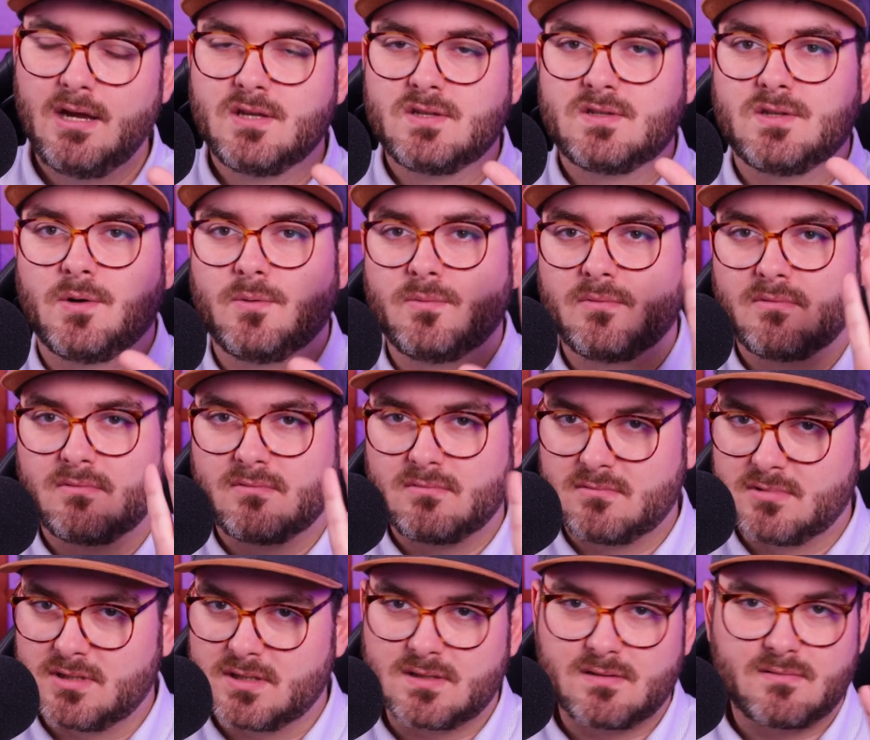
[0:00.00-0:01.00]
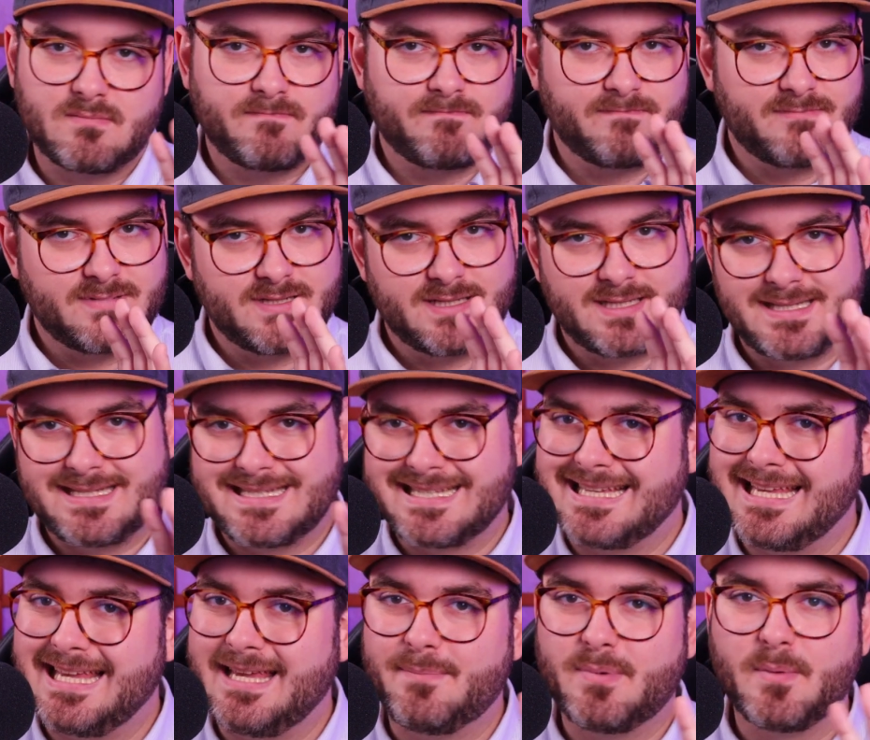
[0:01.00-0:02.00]
So just to
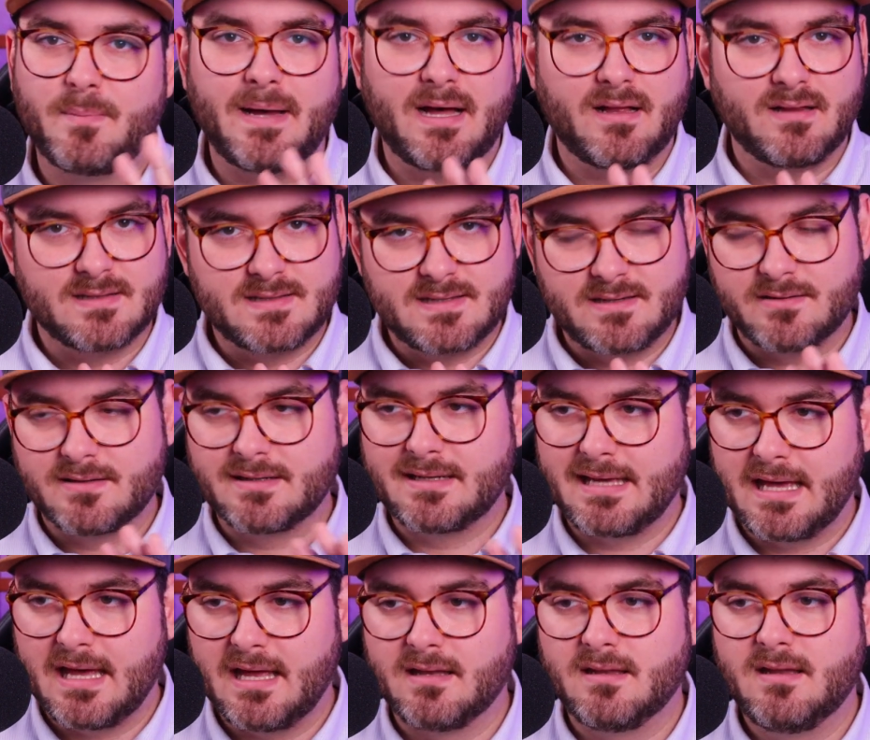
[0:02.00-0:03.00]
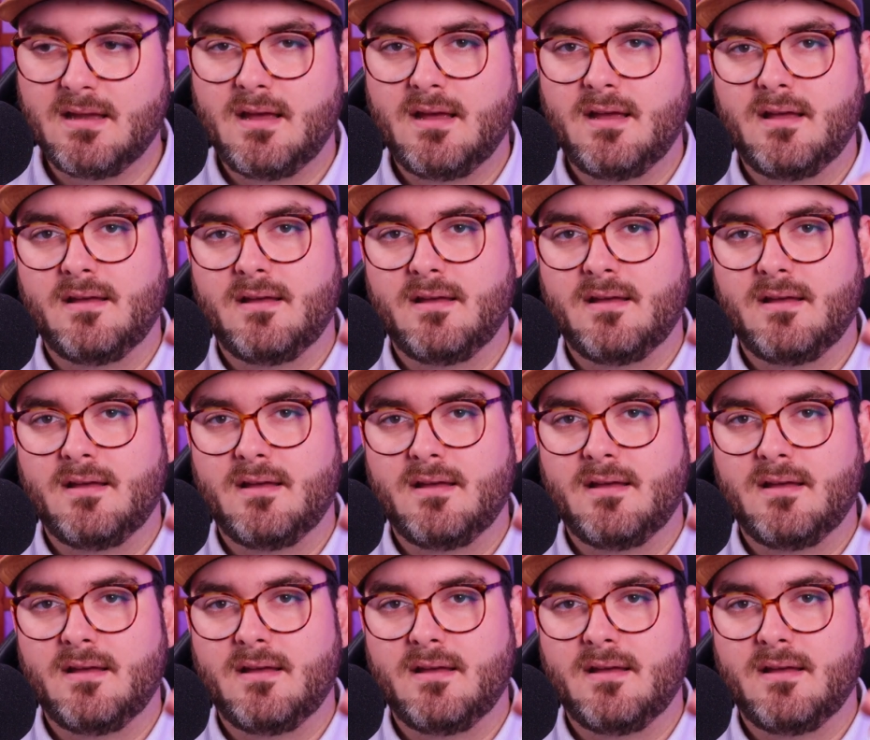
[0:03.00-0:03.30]
keep a balance here, again,